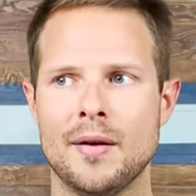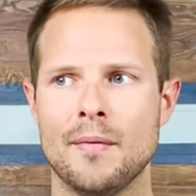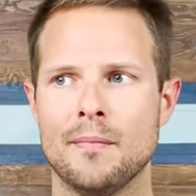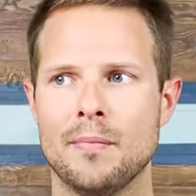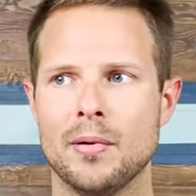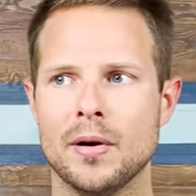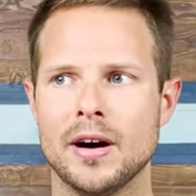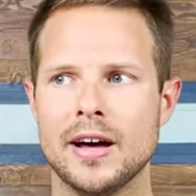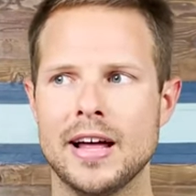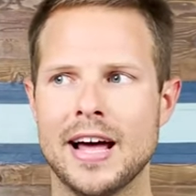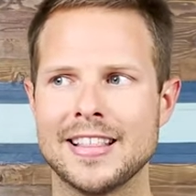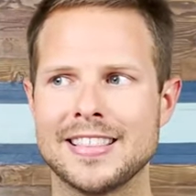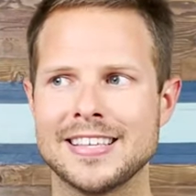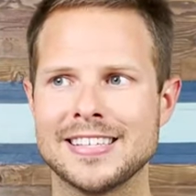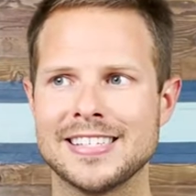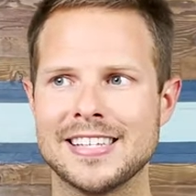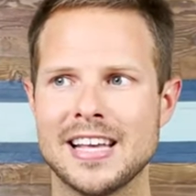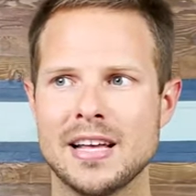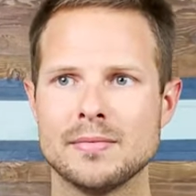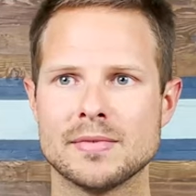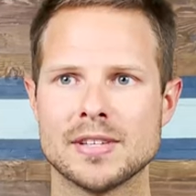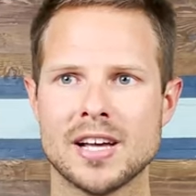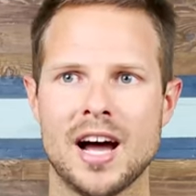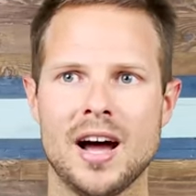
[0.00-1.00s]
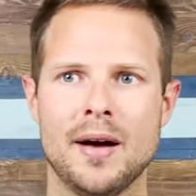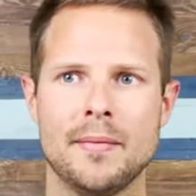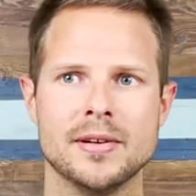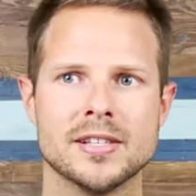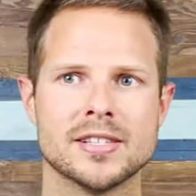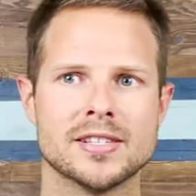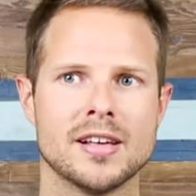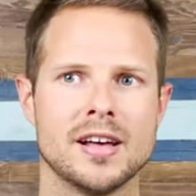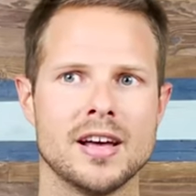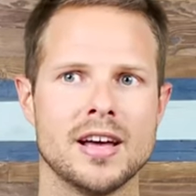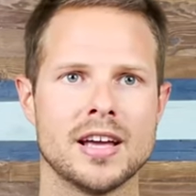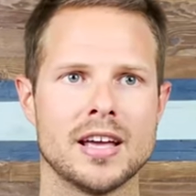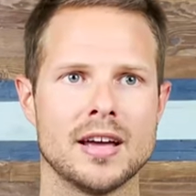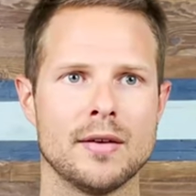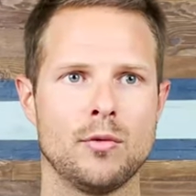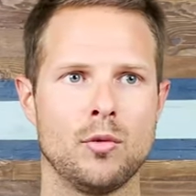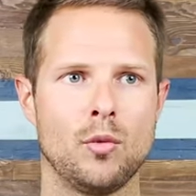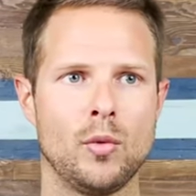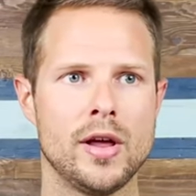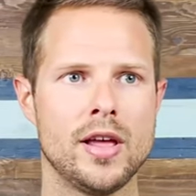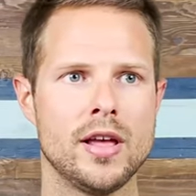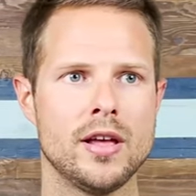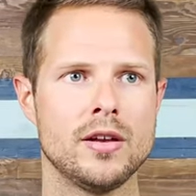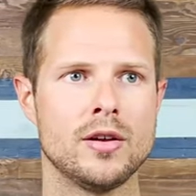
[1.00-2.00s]
But at the same time, it's like if
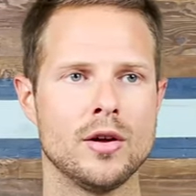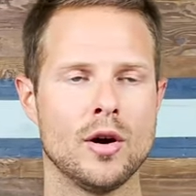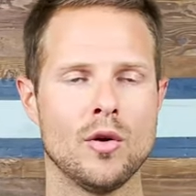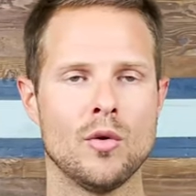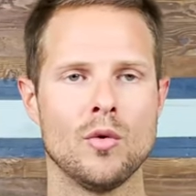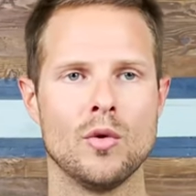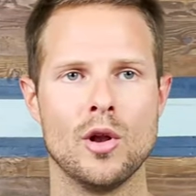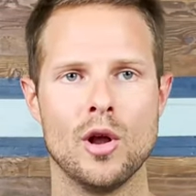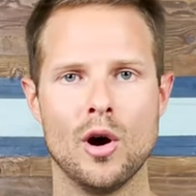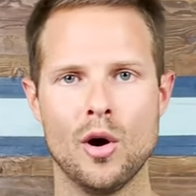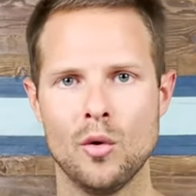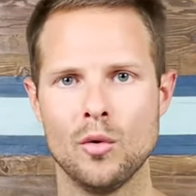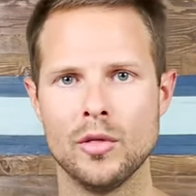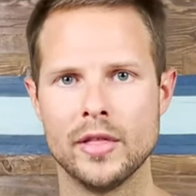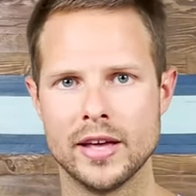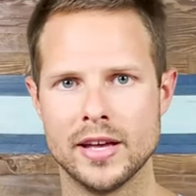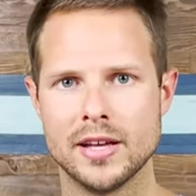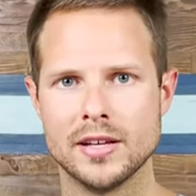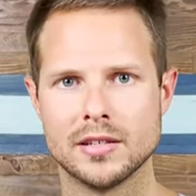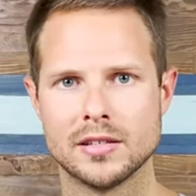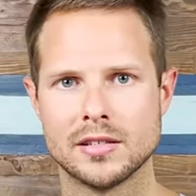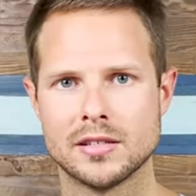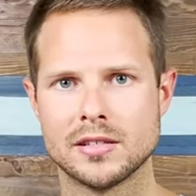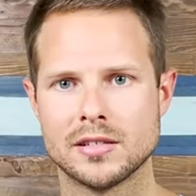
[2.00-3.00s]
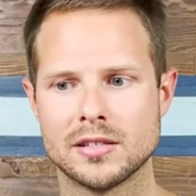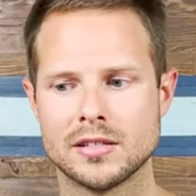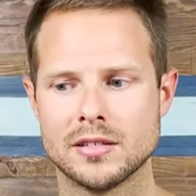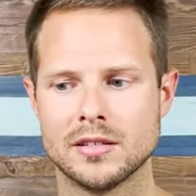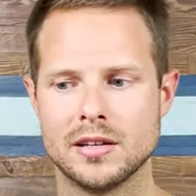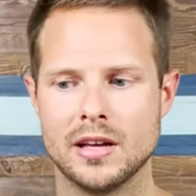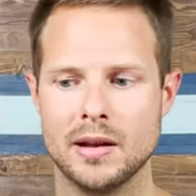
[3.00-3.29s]
we don't know this,